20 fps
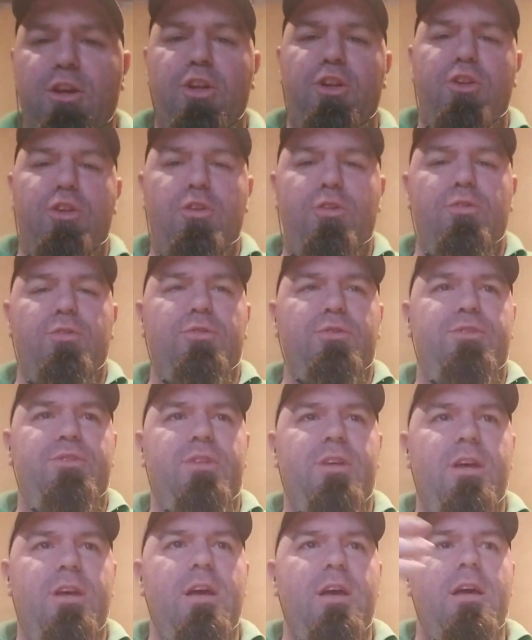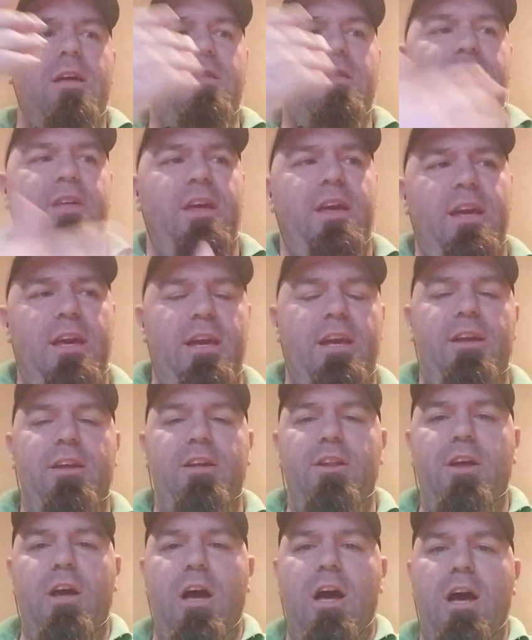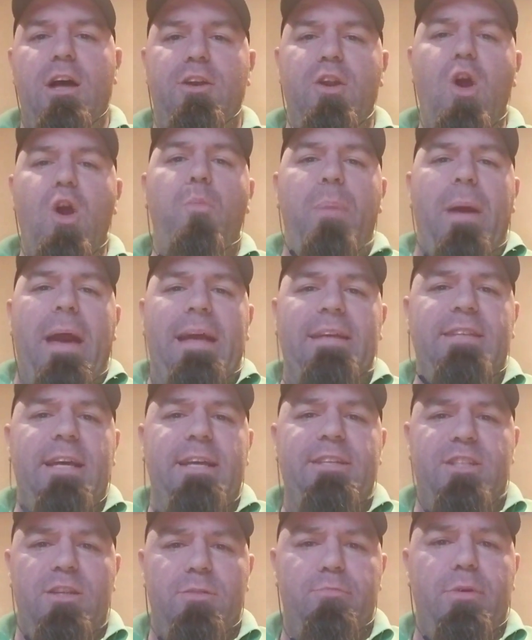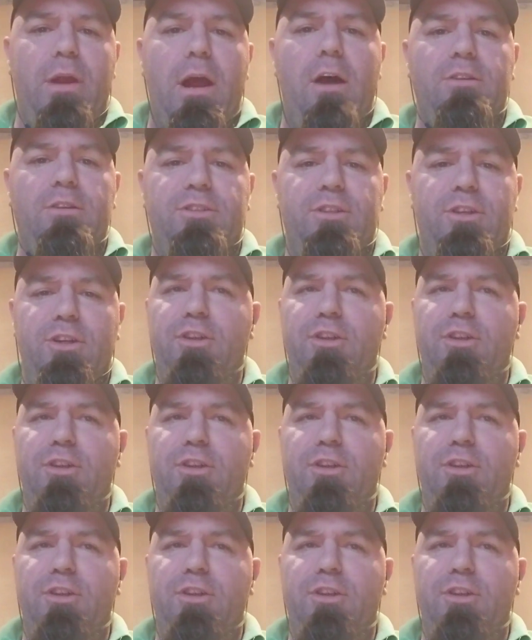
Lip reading: can use the NoPaystation browser.